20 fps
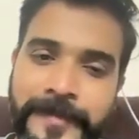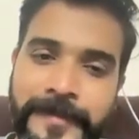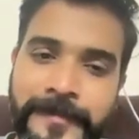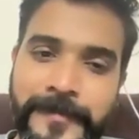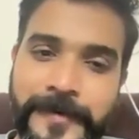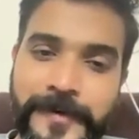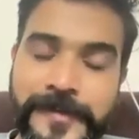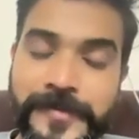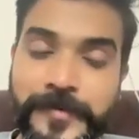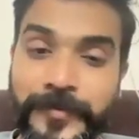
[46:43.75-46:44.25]

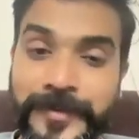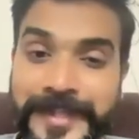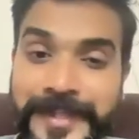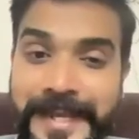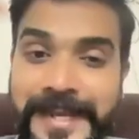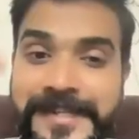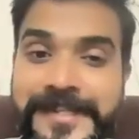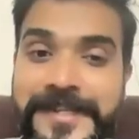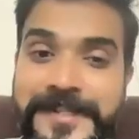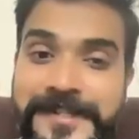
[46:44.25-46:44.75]
Because with
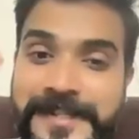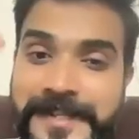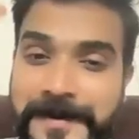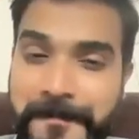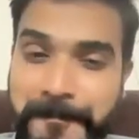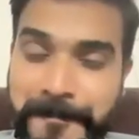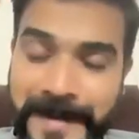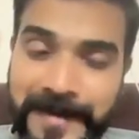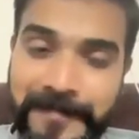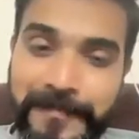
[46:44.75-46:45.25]
agency, a
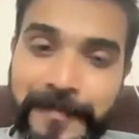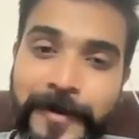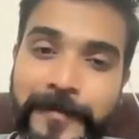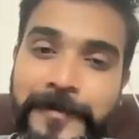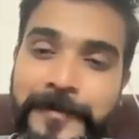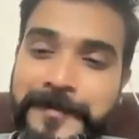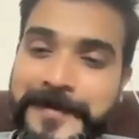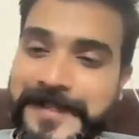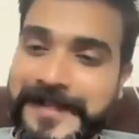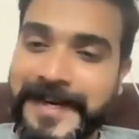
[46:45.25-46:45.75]
big
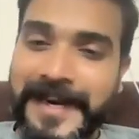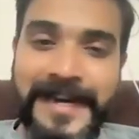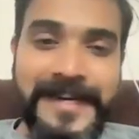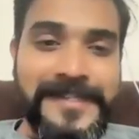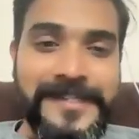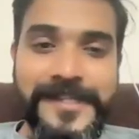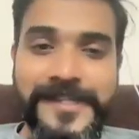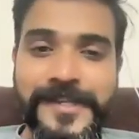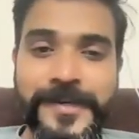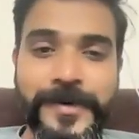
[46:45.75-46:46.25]
problem is clients
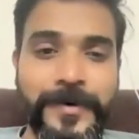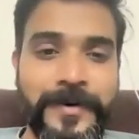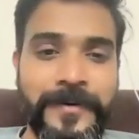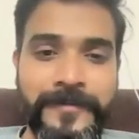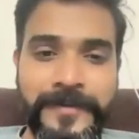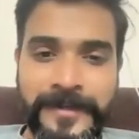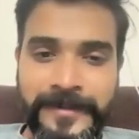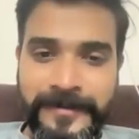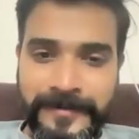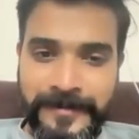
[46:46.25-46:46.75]
just go
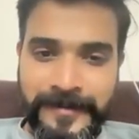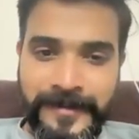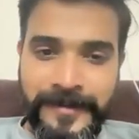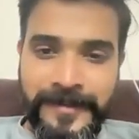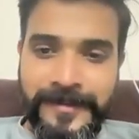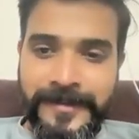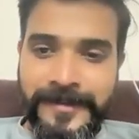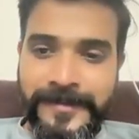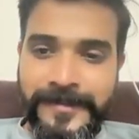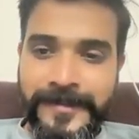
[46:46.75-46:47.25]
away.
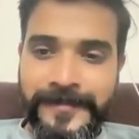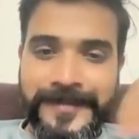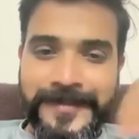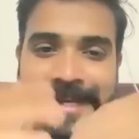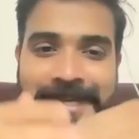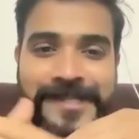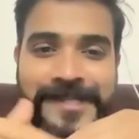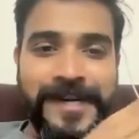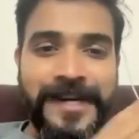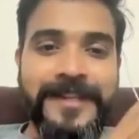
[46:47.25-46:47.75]
If they
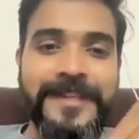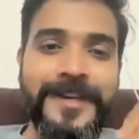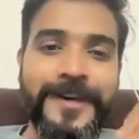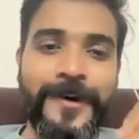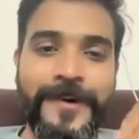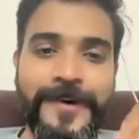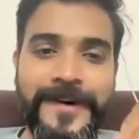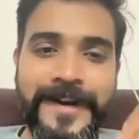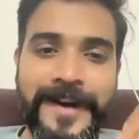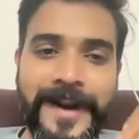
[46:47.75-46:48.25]
extend the
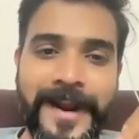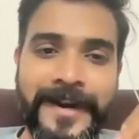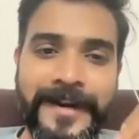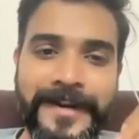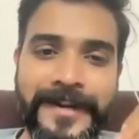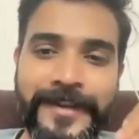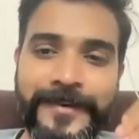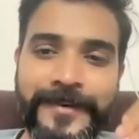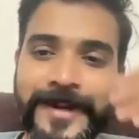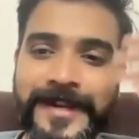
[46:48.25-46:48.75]
contract,
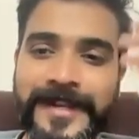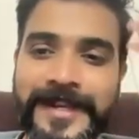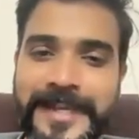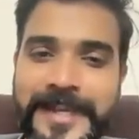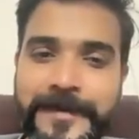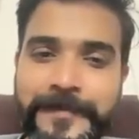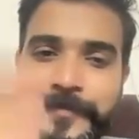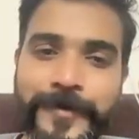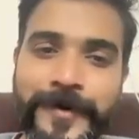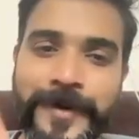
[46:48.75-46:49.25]
you can
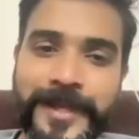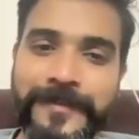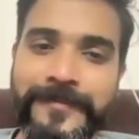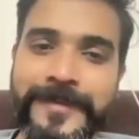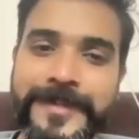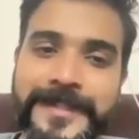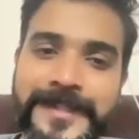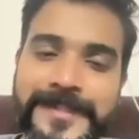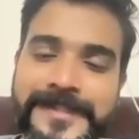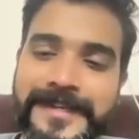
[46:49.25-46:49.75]
keep working
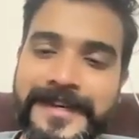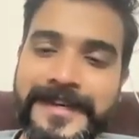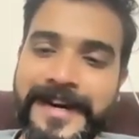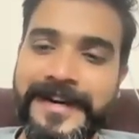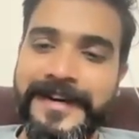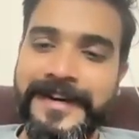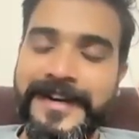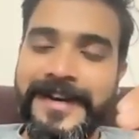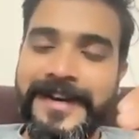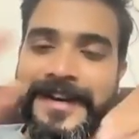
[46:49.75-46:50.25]
with this
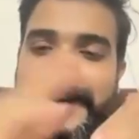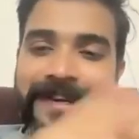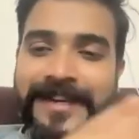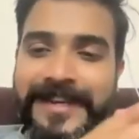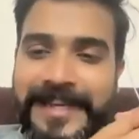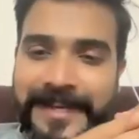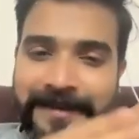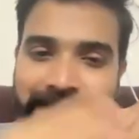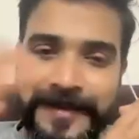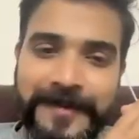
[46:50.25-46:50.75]
client,
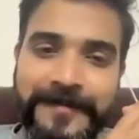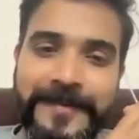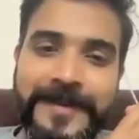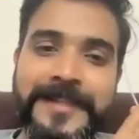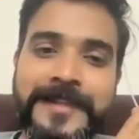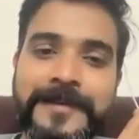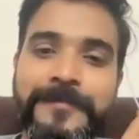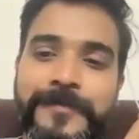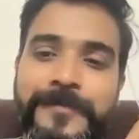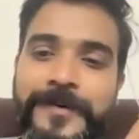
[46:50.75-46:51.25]
keep giving
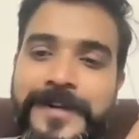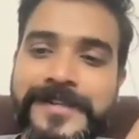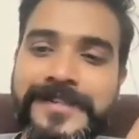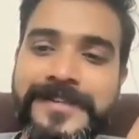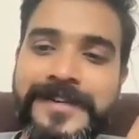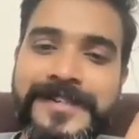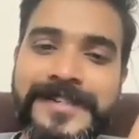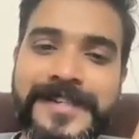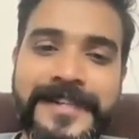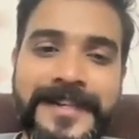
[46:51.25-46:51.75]
them more
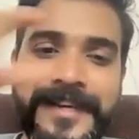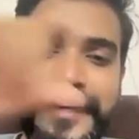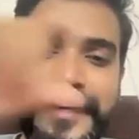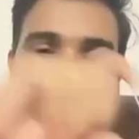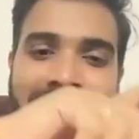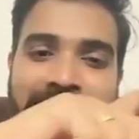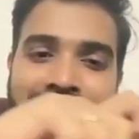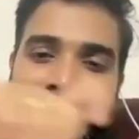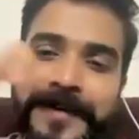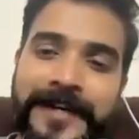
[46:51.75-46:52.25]
results, and the
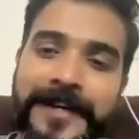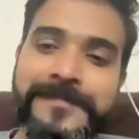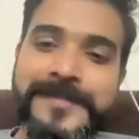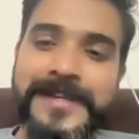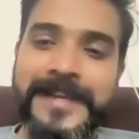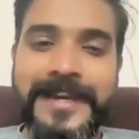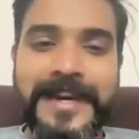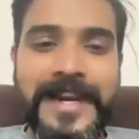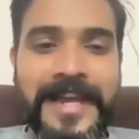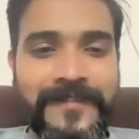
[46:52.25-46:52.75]
client becomes
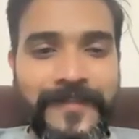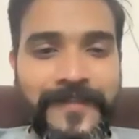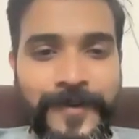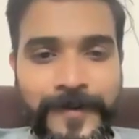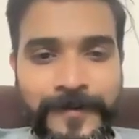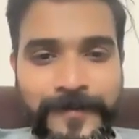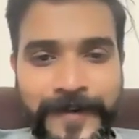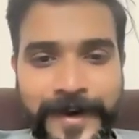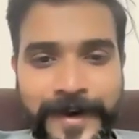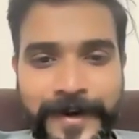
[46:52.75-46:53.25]
like a lifelong
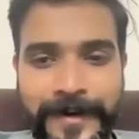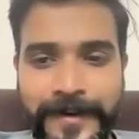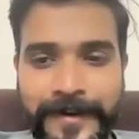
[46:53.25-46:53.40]
friend.